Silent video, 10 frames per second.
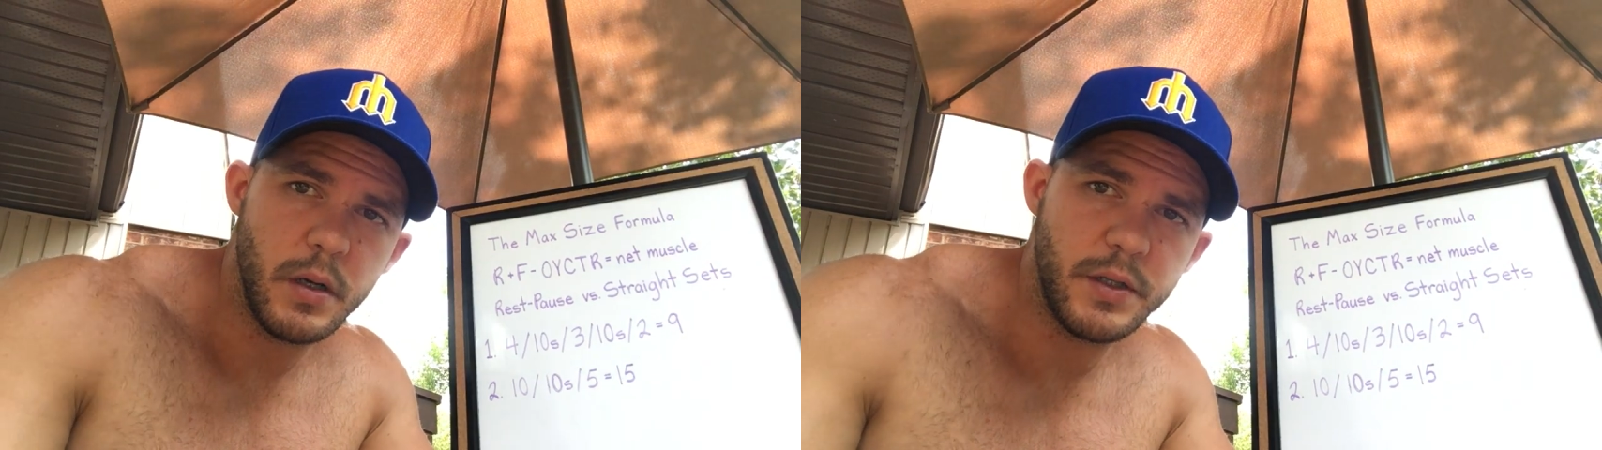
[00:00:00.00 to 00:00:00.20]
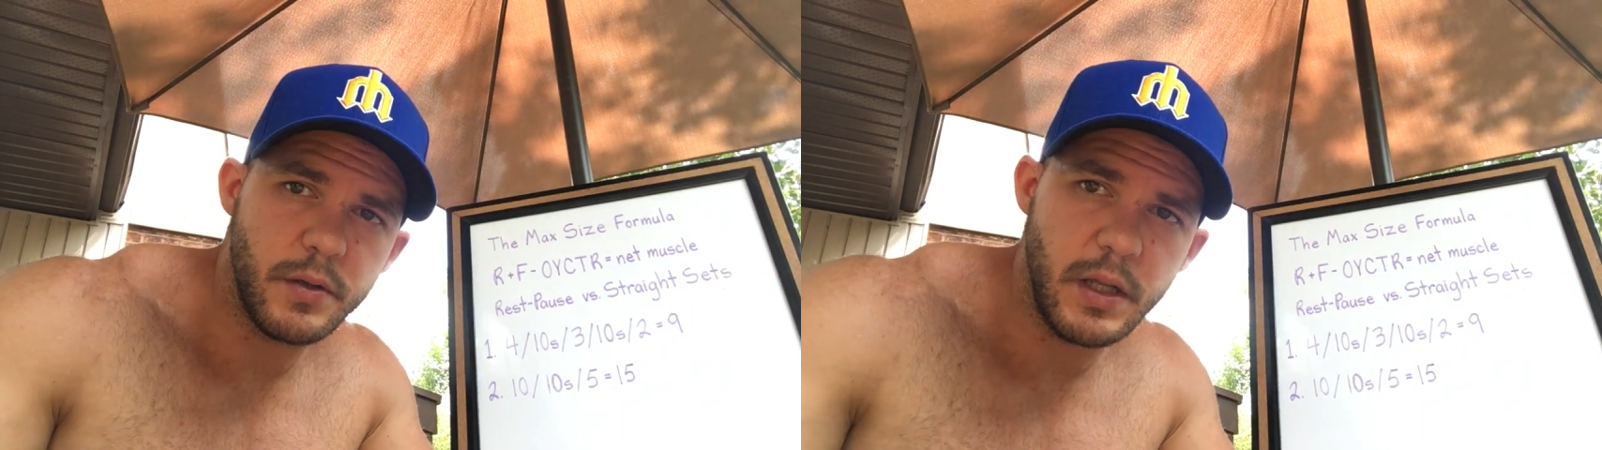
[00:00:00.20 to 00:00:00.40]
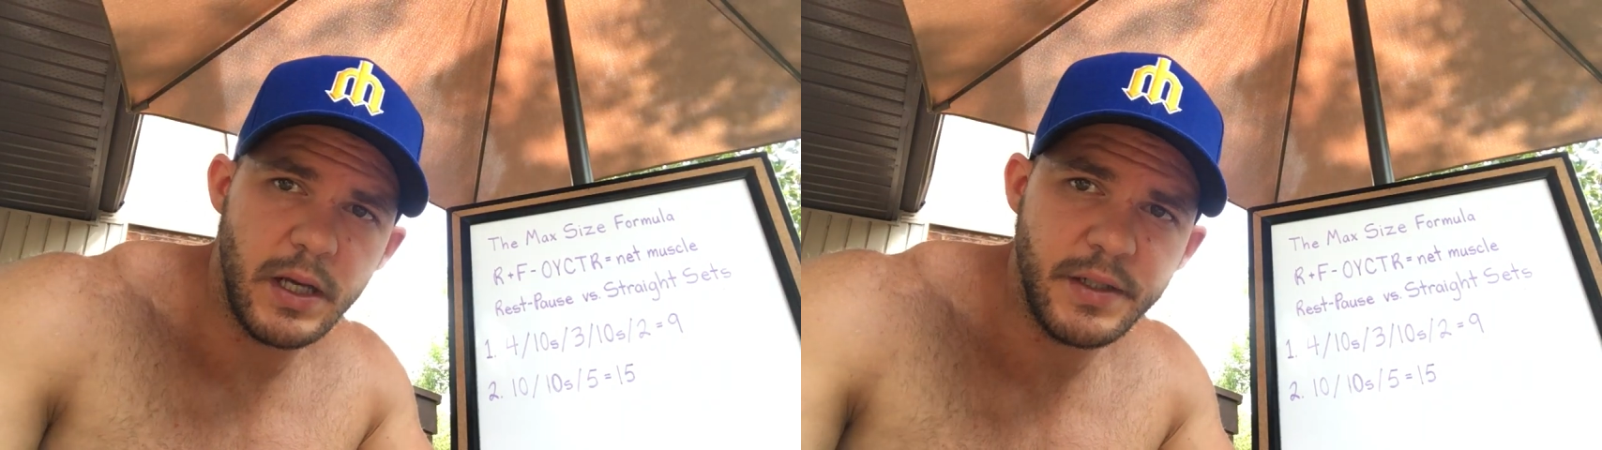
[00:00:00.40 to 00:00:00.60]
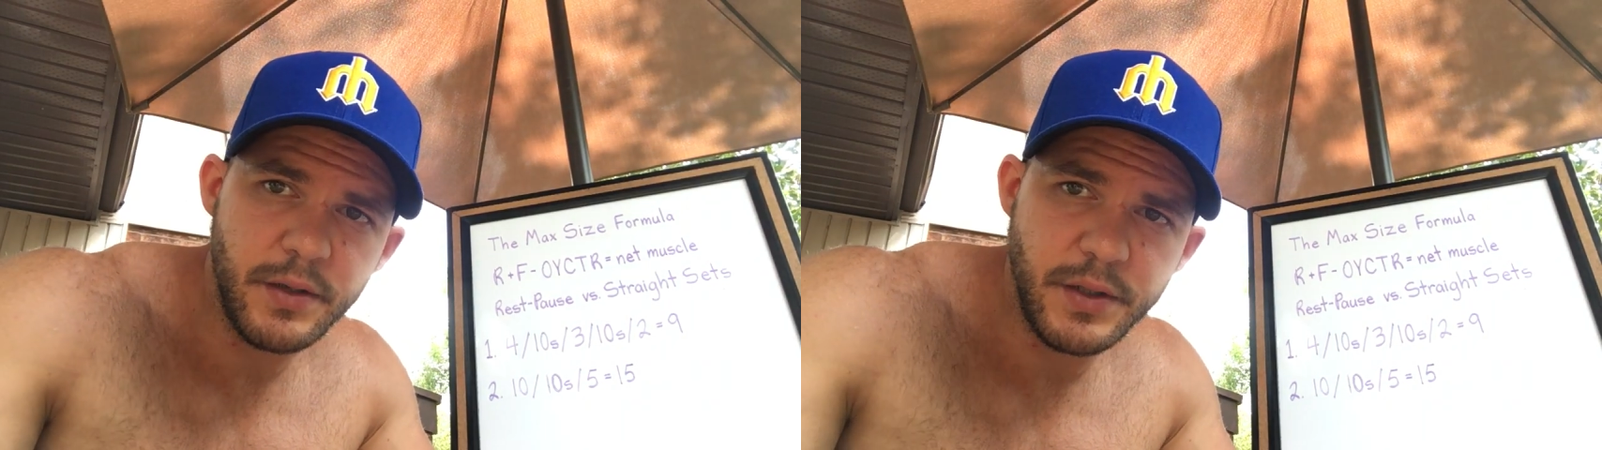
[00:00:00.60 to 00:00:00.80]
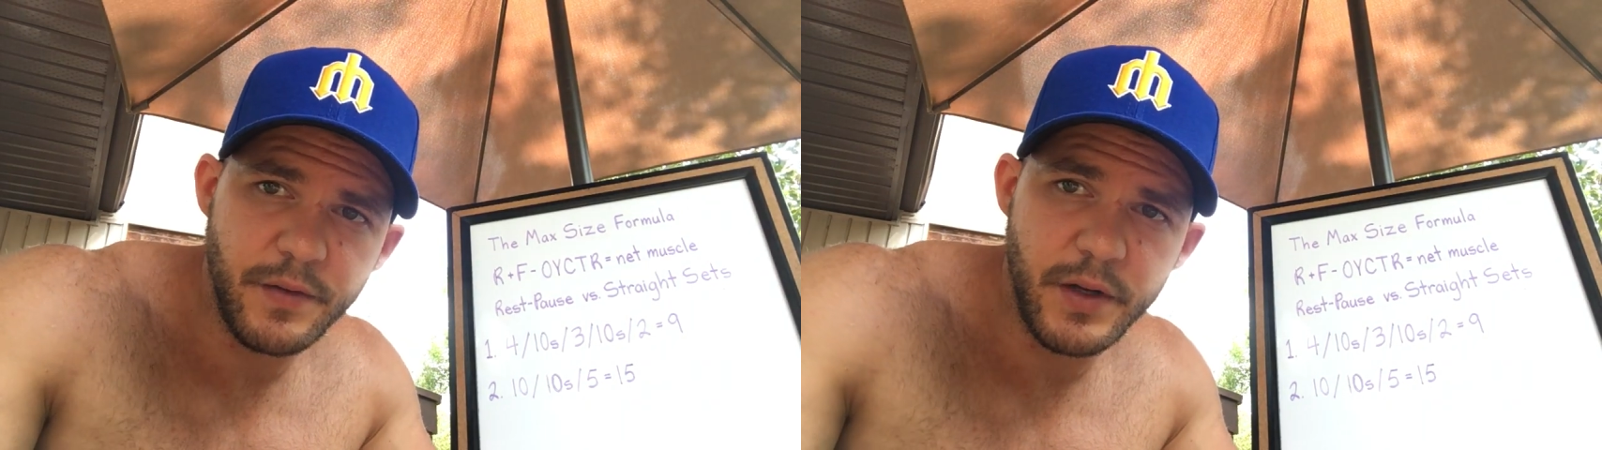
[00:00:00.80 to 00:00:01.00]
Alright, so in the last
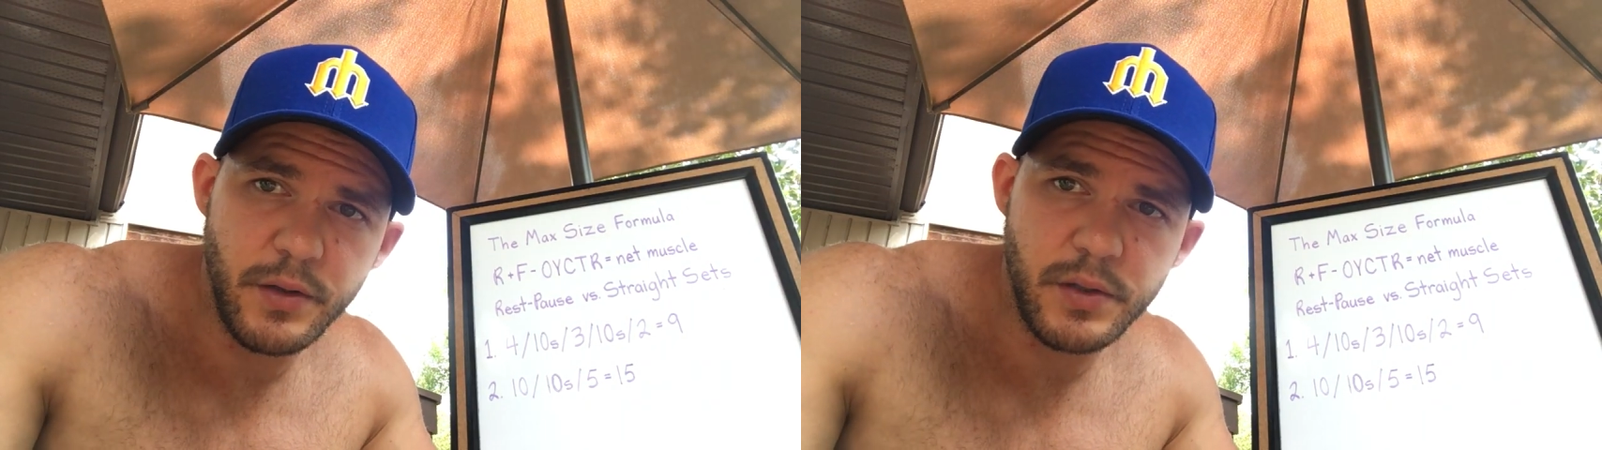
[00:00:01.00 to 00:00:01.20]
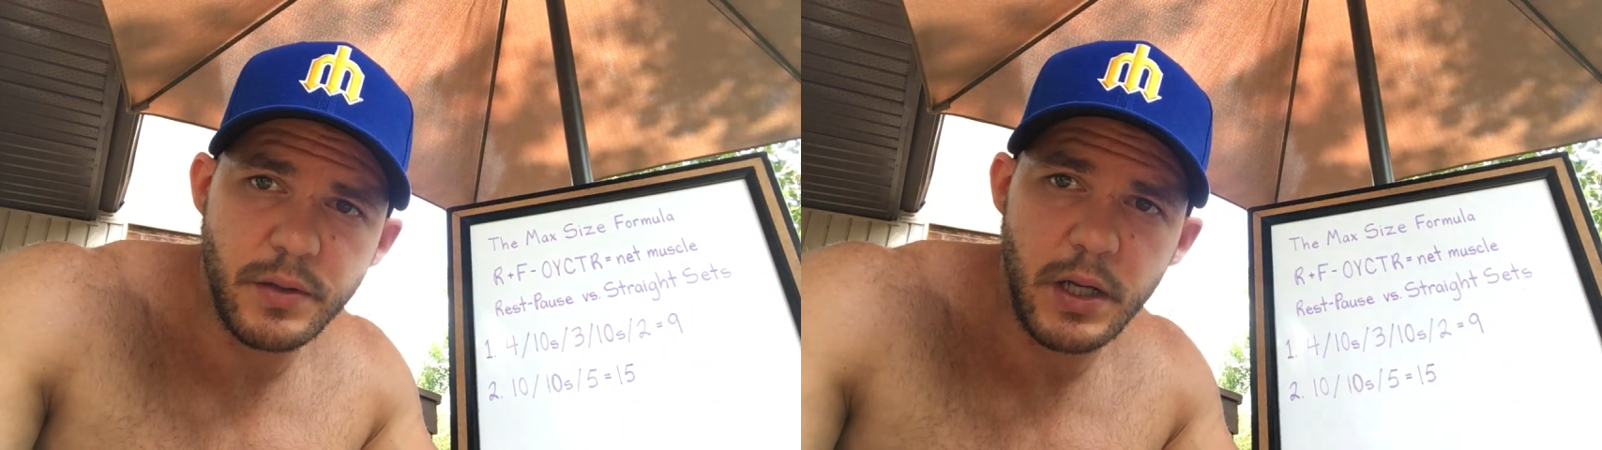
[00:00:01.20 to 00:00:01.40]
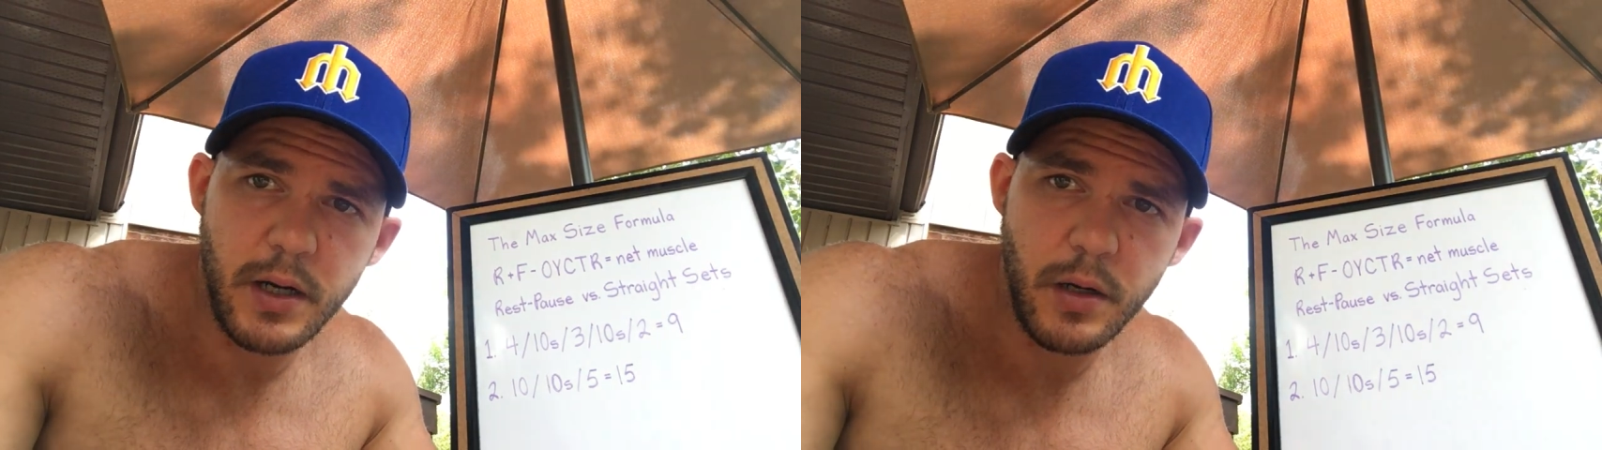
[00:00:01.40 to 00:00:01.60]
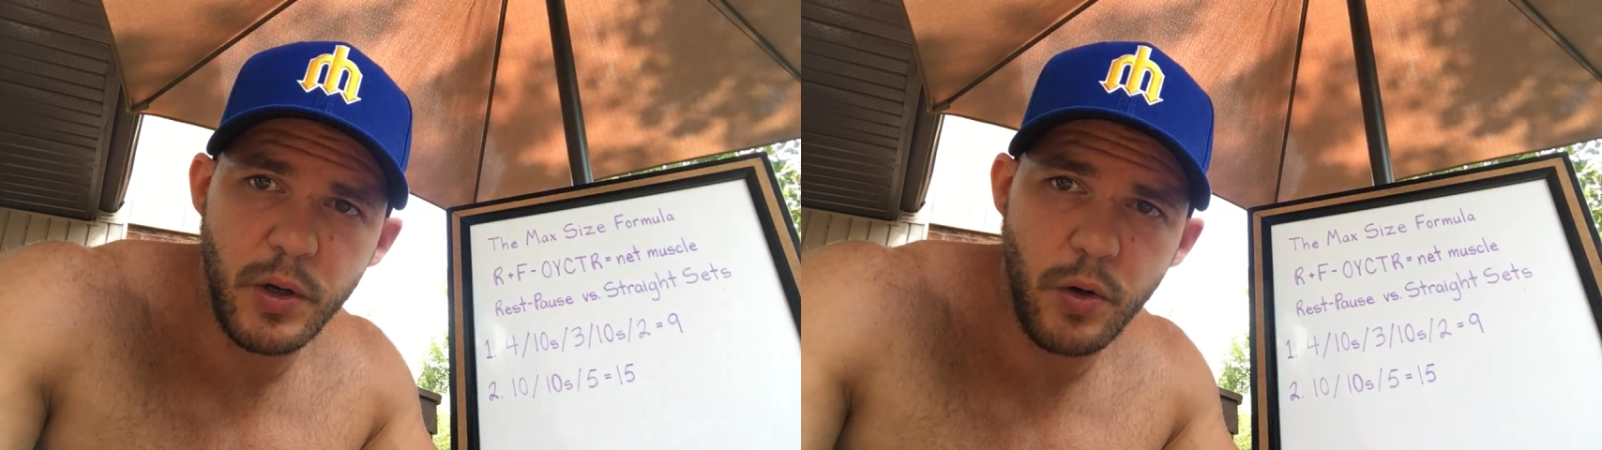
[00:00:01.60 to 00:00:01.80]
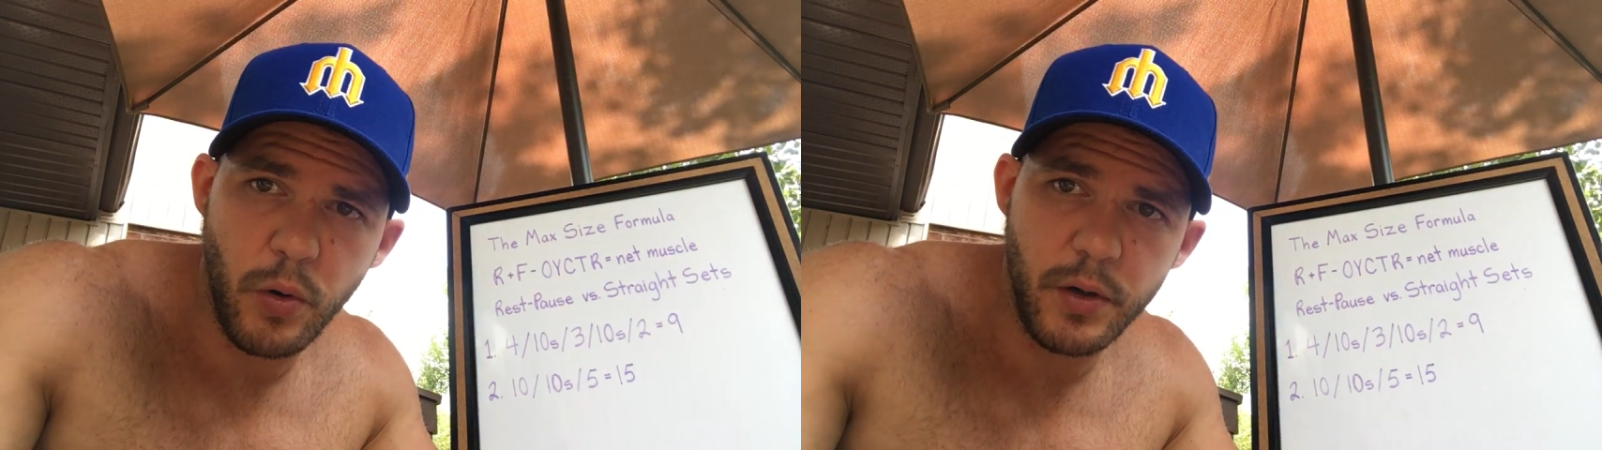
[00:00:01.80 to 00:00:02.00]
series of videos I was talking
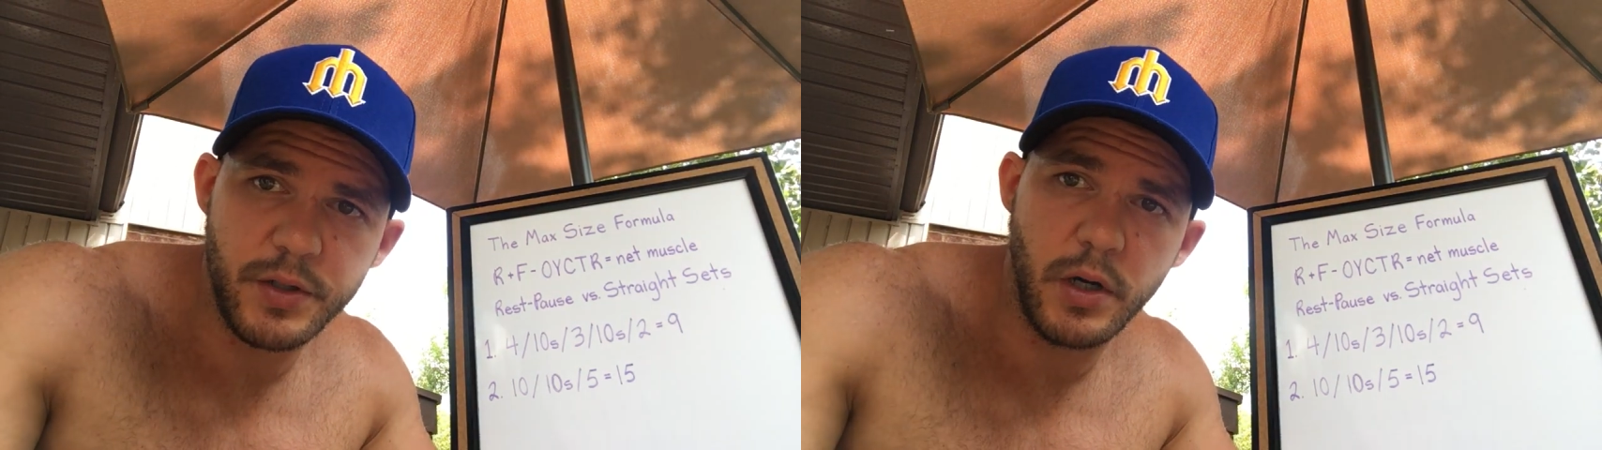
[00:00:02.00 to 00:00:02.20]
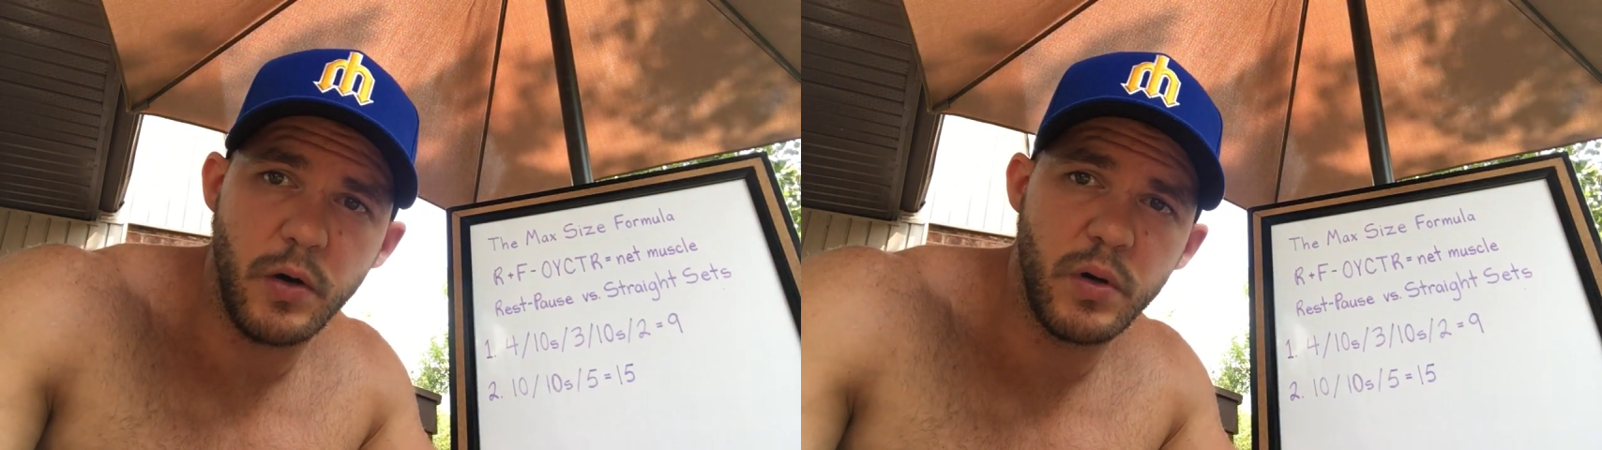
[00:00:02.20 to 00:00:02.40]
about cortisol.